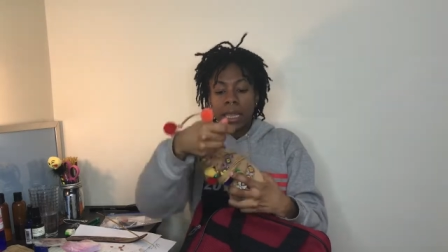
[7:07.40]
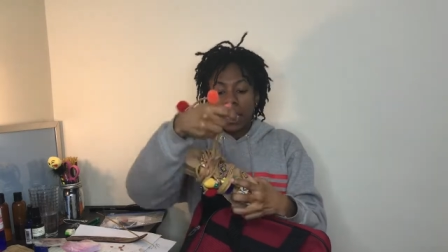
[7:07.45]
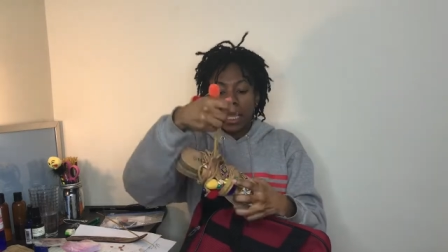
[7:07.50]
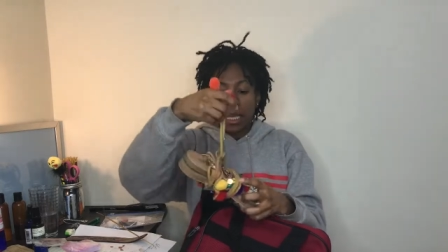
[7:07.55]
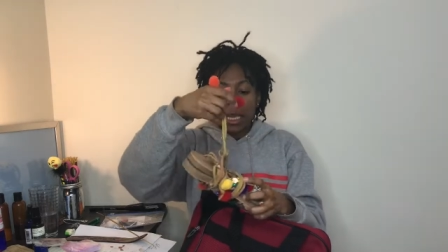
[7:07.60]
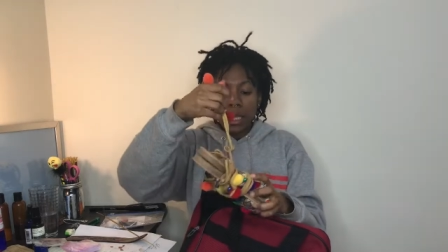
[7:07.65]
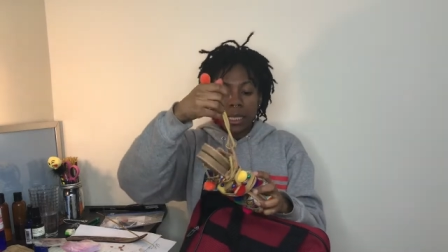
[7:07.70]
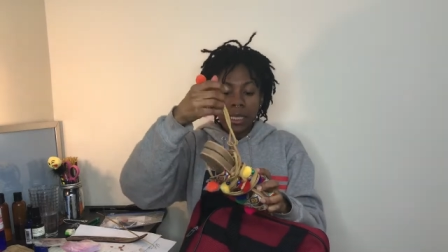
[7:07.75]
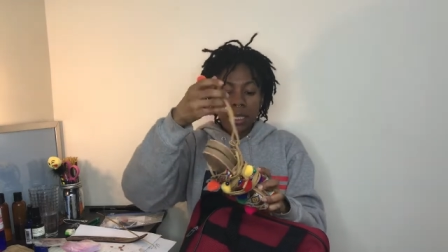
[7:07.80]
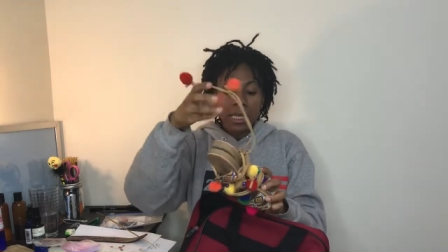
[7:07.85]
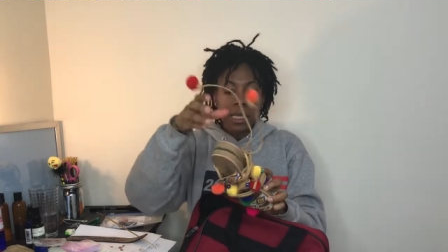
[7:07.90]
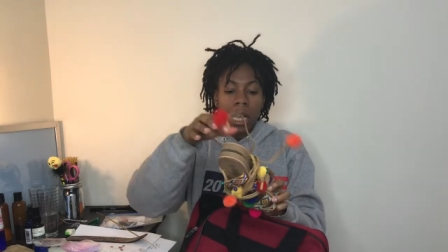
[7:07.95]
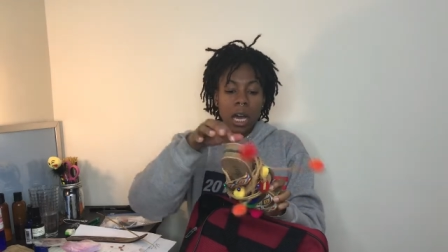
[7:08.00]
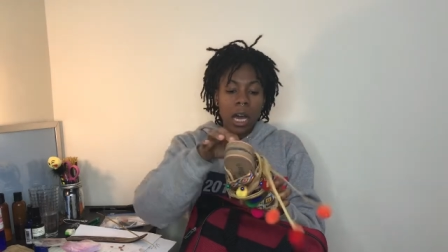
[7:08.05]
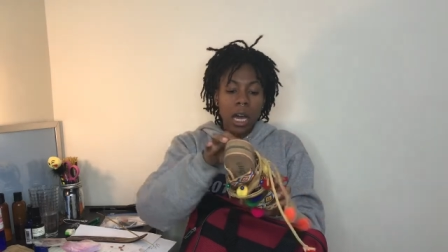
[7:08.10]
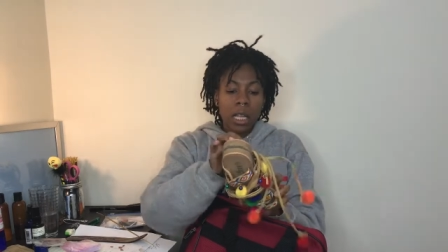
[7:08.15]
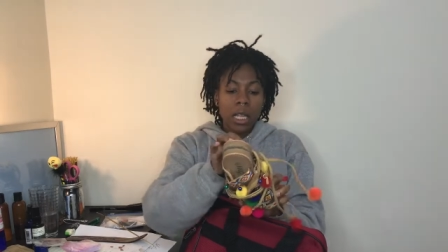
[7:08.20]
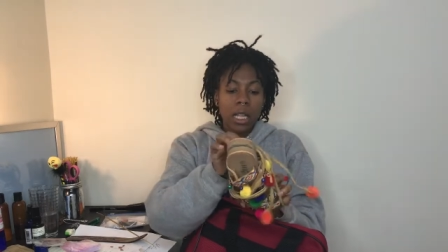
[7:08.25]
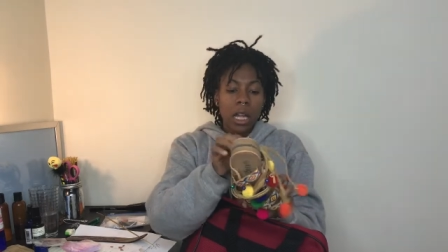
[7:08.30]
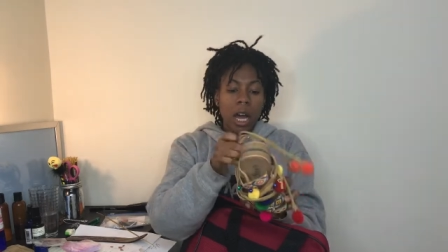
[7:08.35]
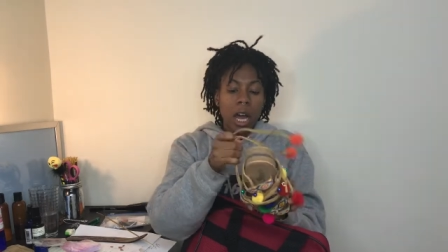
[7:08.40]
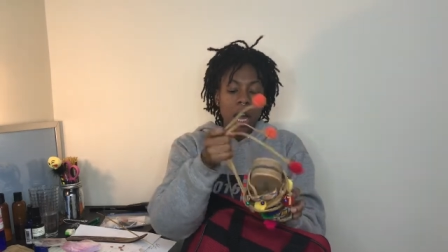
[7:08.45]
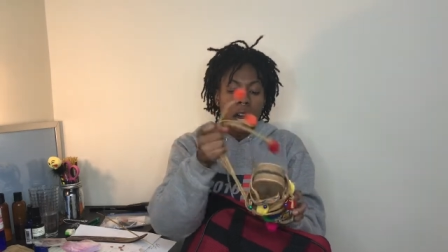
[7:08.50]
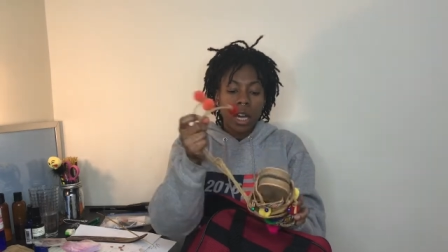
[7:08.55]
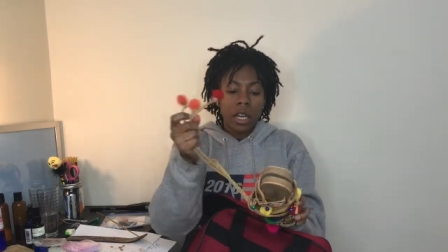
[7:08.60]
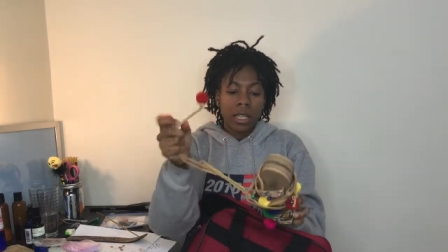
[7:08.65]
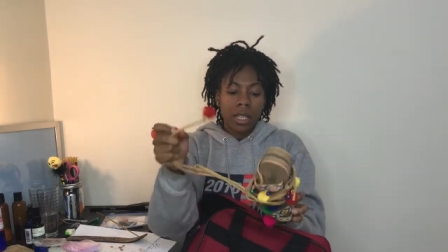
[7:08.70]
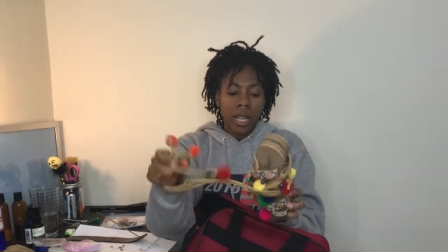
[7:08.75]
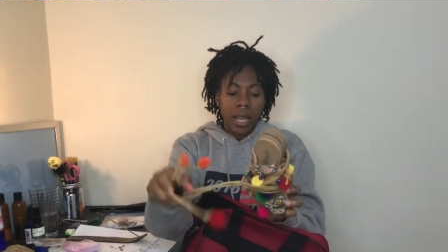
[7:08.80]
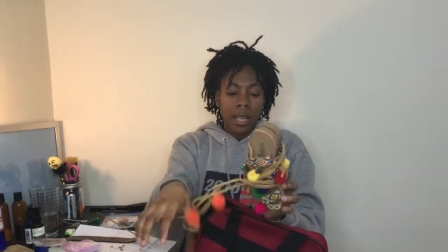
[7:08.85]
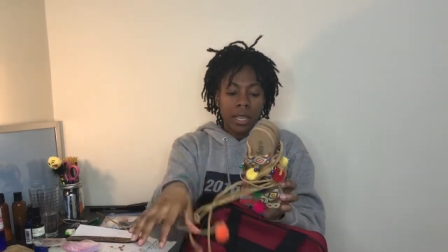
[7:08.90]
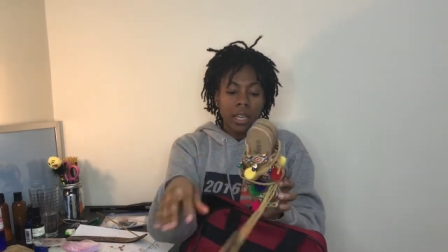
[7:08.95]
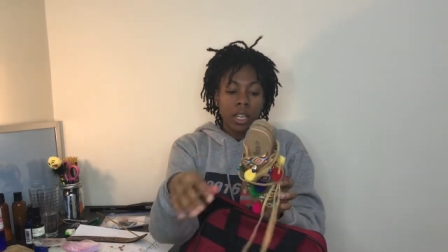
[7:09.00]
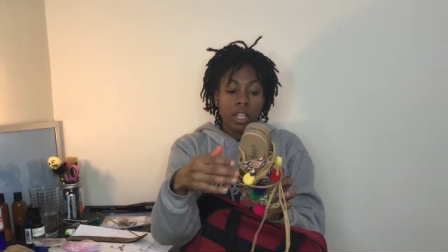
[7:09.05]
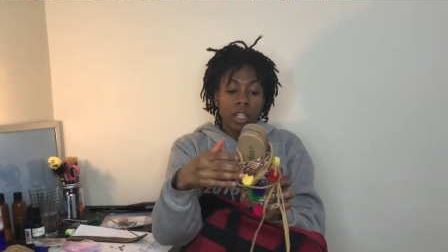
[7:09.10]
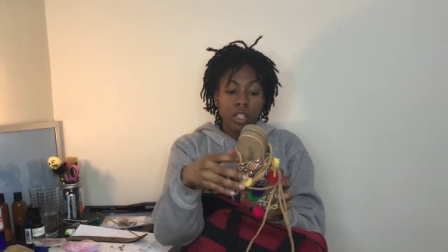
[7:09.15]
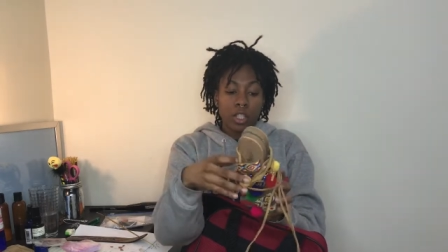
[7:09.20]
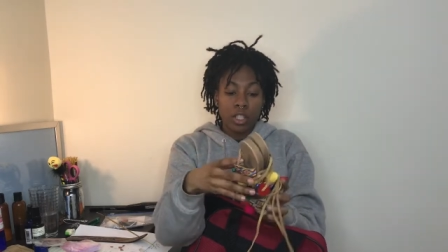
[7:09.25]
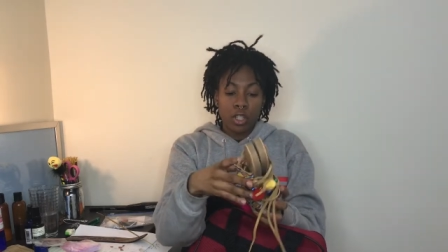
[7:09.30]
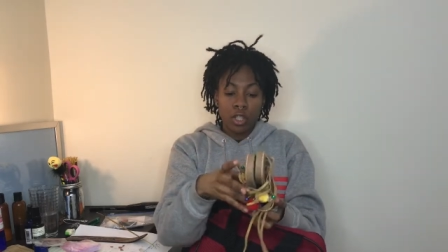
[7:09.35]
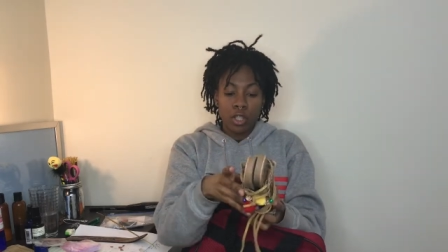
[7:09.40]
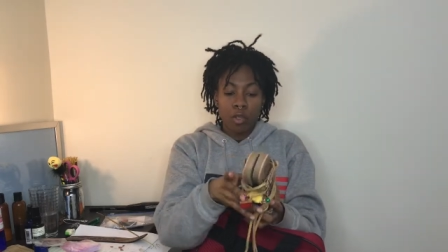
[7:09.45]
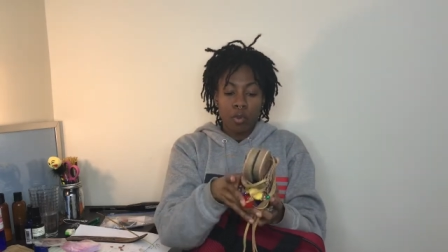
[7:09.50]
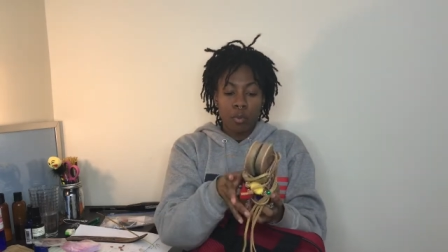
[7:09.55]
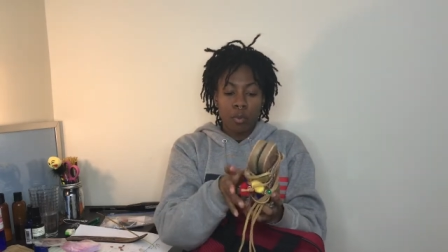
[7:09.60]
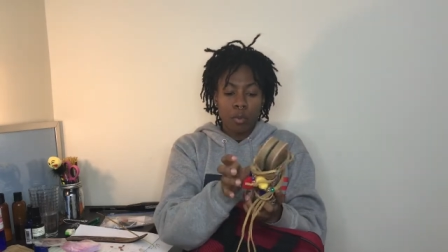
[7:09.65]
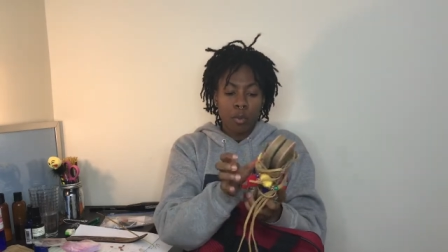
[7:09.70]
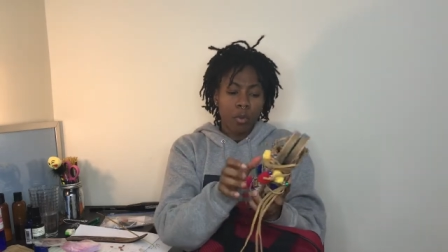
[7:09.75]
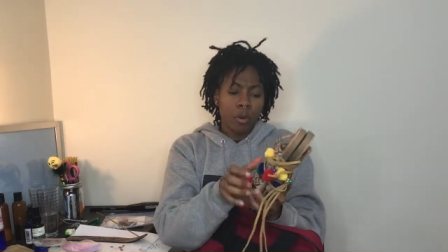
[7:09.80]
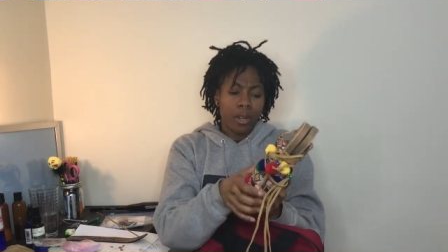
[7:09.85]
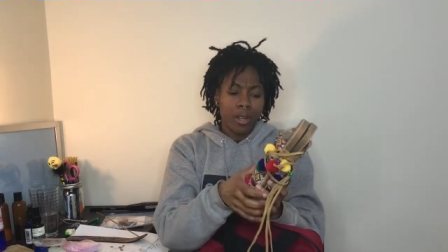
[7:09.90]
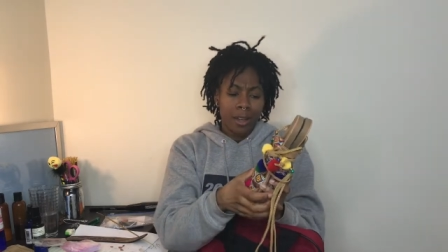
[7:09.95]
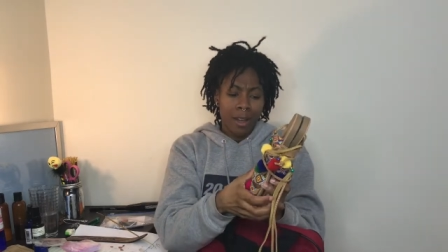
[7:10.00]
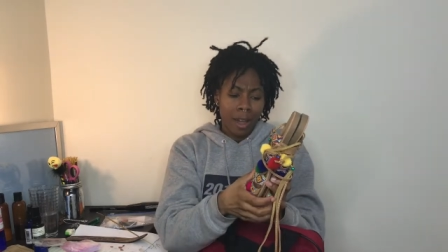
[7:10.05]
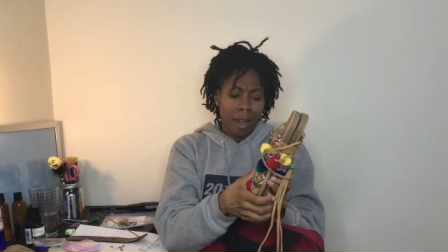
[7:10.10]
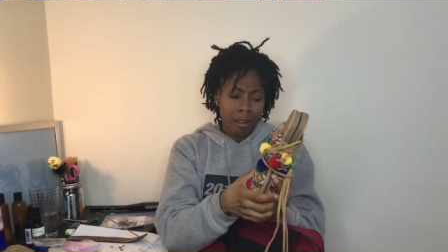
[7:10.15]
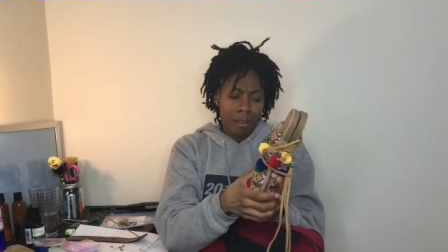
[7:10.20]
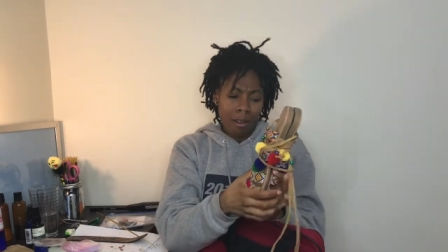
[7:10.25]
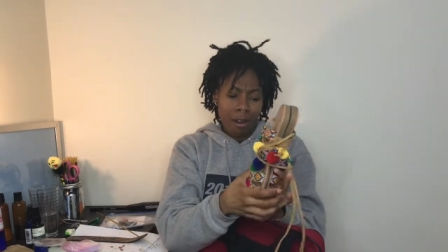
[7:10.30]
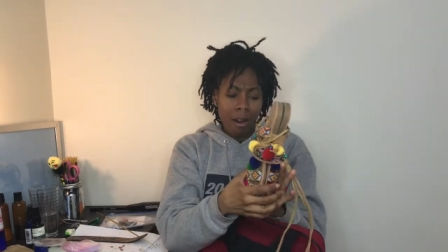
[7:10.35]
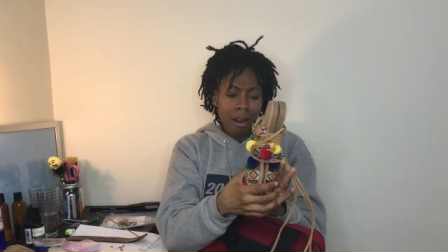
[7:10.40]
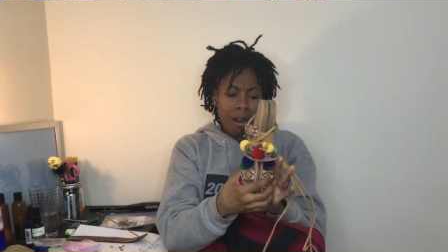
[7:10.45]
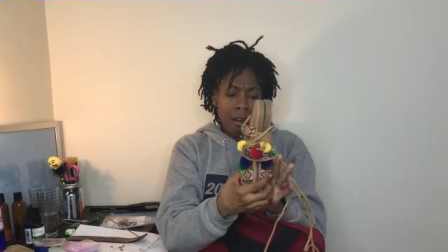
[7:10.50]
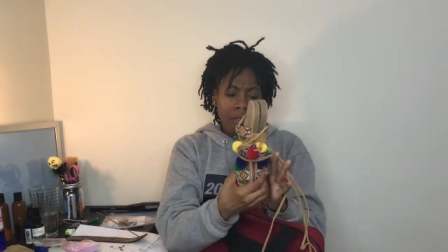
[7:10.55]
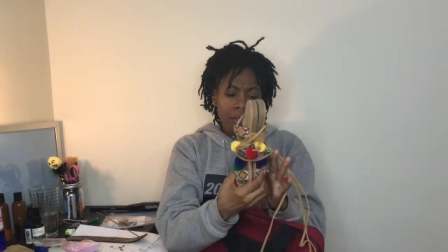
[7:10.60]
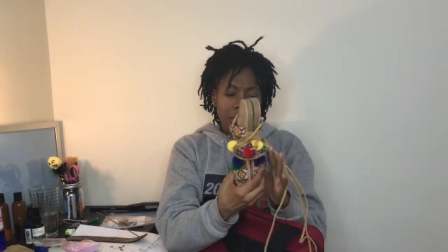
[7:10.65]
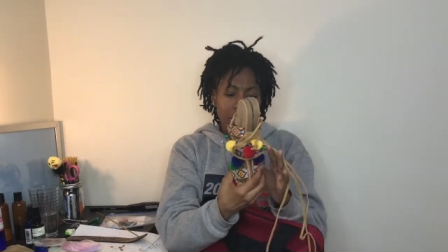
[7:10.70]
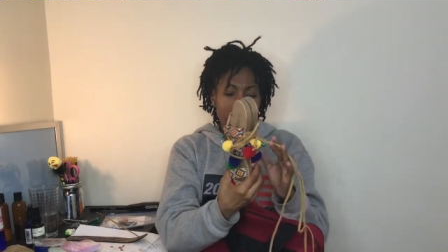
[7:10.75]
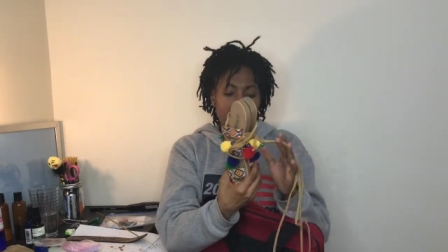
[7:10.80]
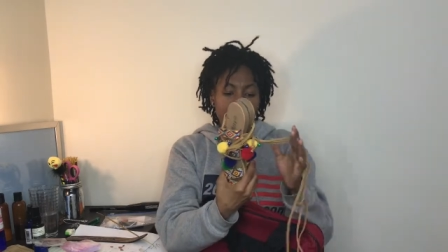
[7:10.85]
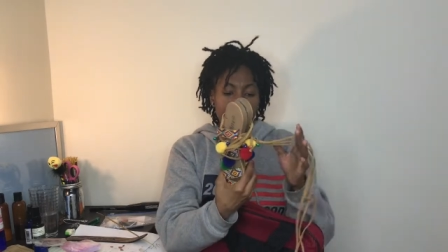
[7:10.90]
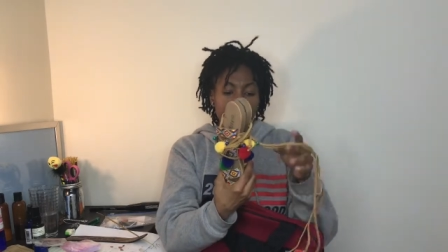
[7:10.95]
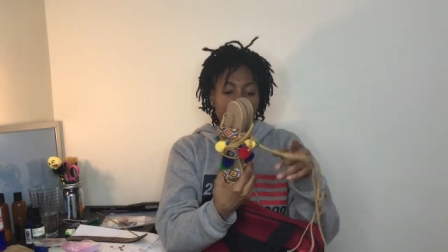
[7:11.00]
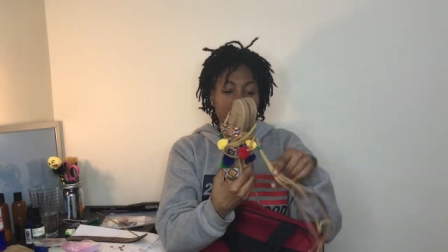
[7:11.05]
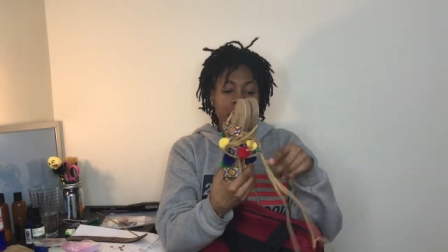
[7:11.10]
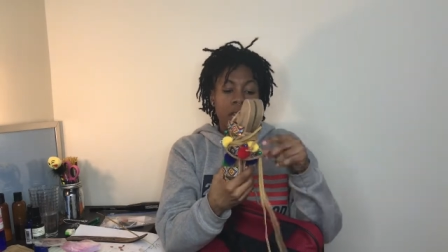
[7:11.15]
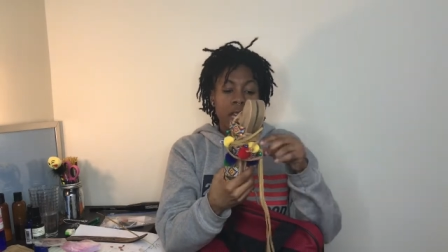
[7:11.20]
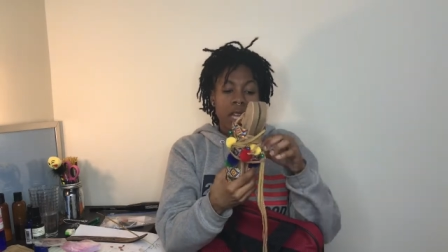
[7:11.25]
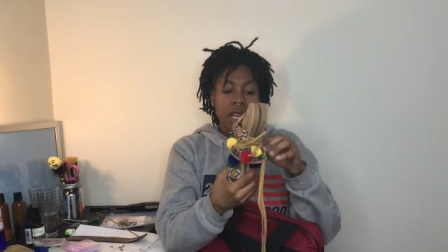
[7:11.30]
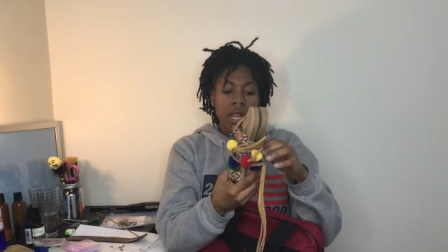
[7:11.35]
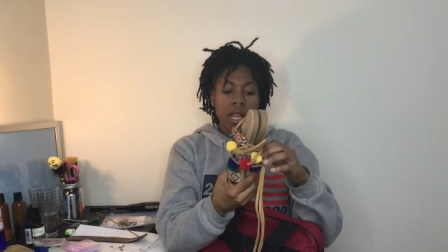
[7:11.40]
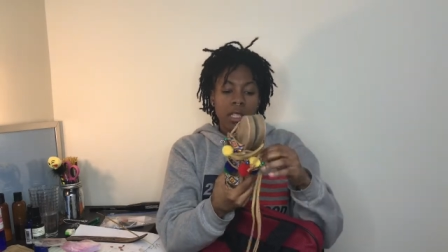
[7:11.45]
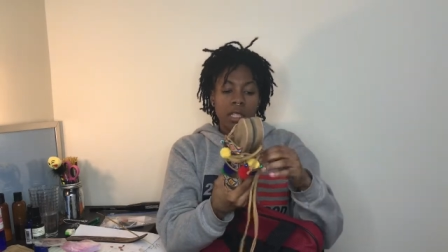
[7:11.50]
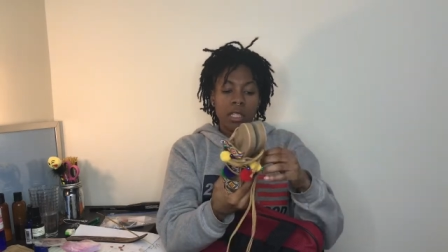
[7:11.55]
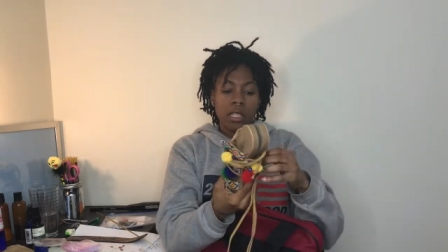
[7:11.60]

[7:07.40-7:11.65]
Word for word: These are like a dupe or a knockoff of the